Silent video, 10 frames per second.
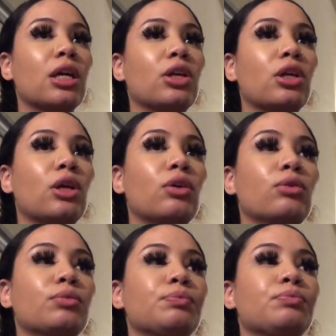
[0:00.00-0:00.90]
you
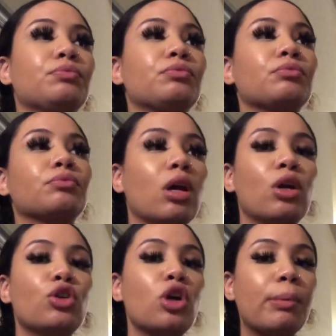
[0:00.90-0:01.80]
know,
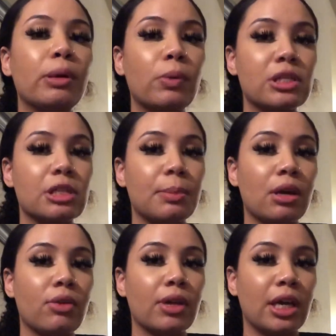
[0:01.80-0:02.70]
nobody wants to
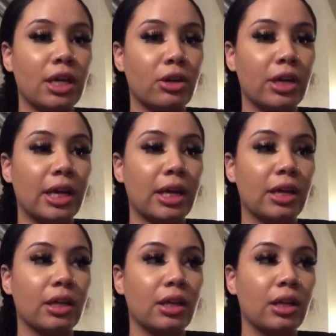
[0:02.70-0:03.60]
be on the
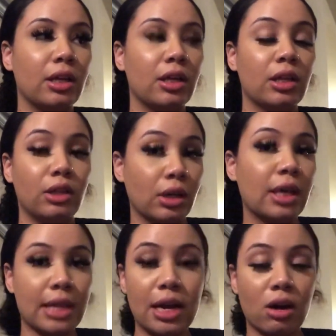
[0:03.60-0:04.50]
internet
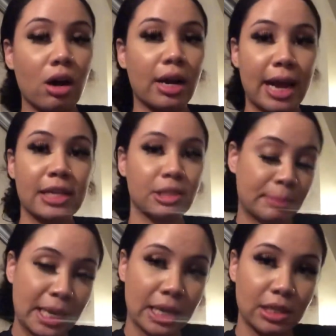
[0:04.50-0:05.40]
looking like a hot ass
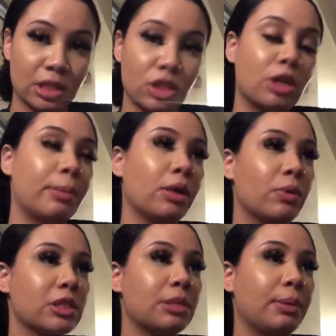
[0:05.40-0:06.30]
mess. Nobody
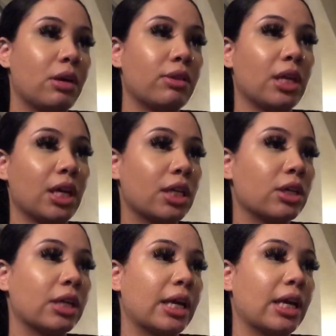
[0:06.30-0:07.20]
wants to be on the
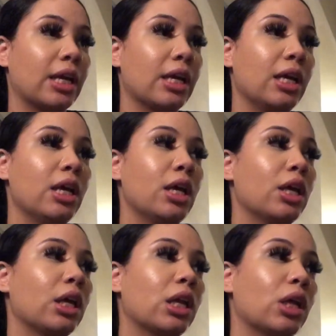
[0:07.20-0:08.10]
internet,
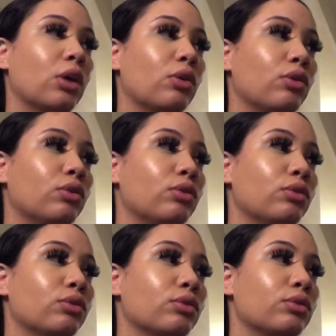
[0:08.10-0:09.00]
you
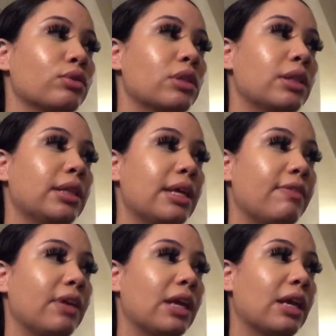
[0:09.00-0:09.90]
know,
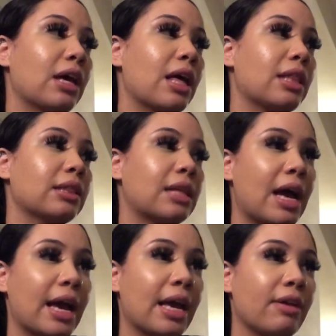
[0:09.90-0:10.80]
living a
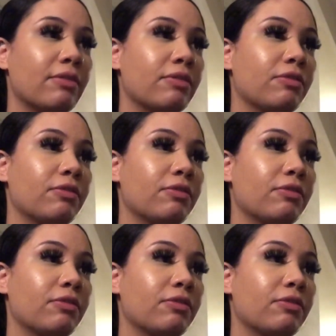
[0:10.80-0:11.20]
life